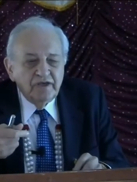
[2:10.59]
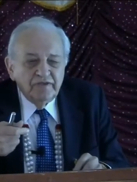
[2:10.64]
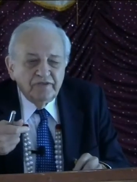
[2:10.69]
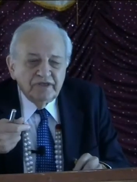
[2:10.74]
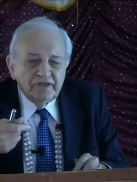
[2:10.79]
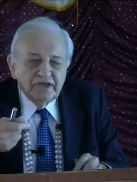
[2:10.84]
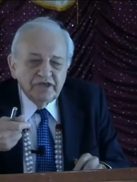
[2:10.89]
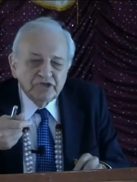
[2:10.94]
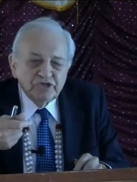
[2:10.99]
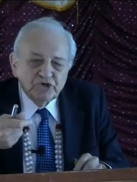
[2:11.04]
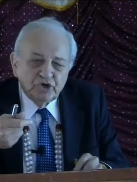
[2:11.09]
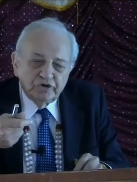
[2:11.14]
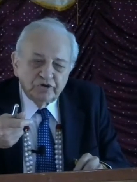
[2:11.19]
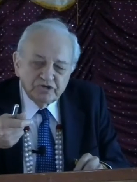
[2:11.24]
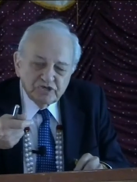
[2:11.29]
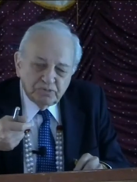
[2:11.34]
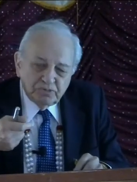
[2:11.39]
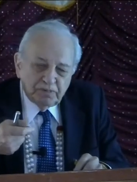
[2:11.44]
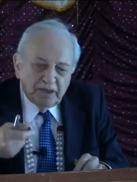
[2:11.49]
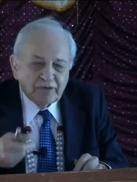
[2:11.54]
the sort of
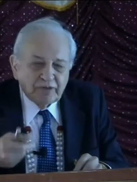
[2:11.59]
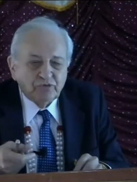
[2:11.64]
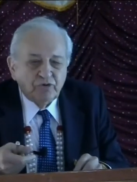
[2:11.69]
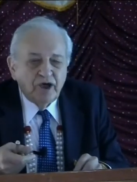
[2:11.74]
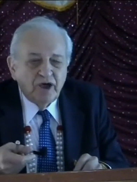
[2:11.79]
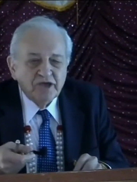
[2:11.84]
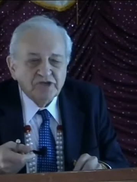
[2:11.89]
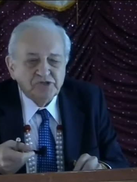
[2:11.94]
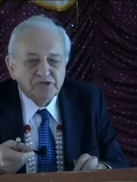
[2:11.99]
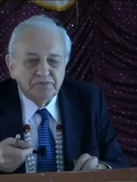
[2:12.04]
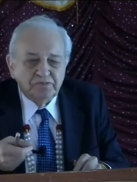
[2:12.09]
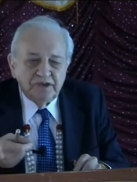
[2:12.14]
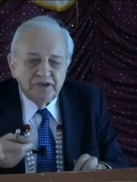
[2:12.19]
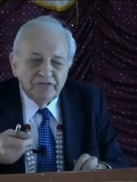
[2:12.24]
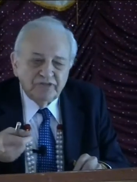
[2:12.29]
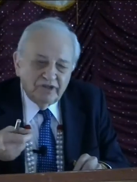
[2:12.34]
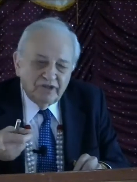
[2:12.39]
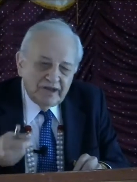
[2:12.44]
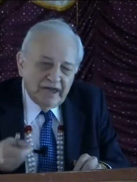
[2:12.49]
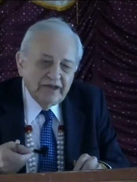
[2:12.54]
spectroscopy,
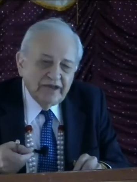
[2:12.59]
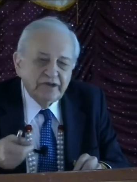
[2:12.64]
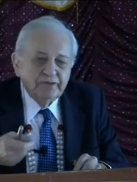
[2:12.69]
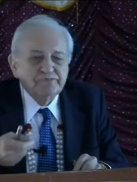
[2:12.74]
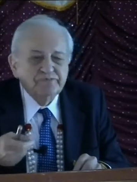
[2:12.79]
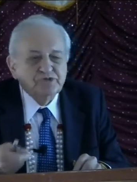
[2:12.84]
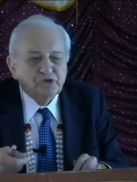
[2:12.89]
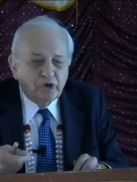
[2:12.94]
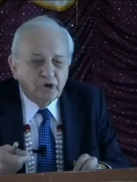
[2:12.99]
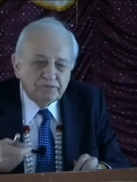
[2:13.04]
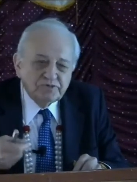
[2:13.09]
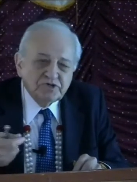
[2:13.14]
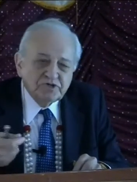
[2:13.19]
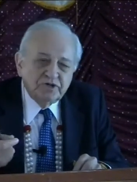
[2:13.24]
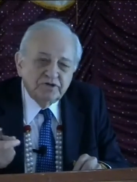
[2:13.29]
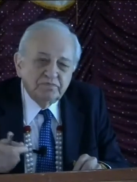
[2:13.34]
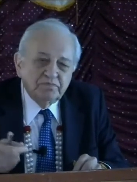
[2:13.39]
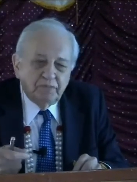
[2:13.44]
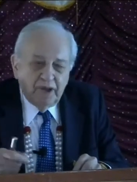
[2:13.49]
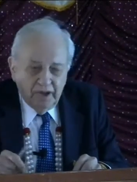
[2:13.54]
the light absorption
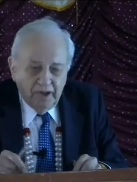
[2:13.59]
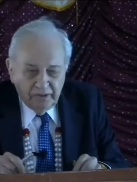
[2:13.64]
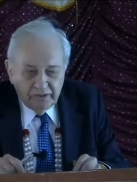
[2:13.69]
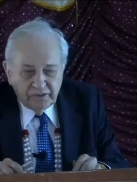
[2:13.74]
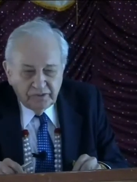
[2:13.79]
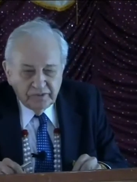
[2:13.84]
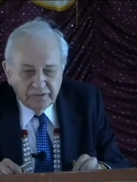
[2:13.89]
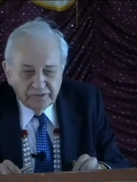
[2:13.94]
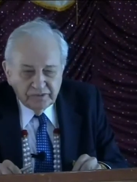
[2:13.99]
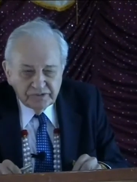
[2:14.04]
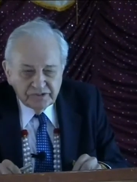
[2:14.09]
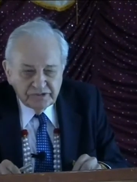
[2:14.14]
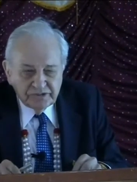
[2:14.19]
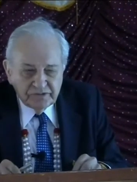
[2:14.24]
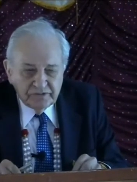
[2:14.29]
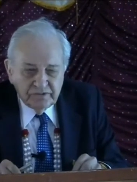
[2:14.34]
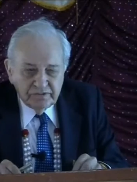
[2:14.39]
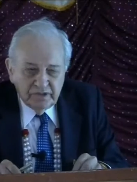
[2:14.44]
of molecules